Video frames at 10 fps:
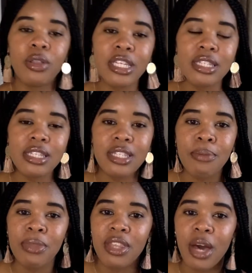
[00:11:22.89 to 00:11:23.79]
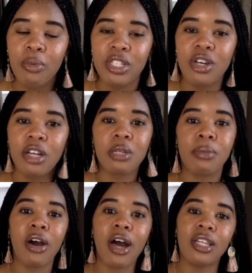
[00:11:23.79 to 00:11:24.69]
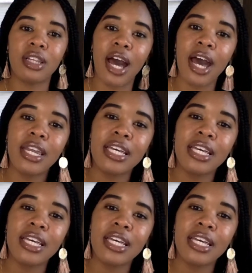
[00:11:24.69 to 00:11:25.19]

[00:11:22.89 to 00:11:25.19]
this is something that we talked about a lot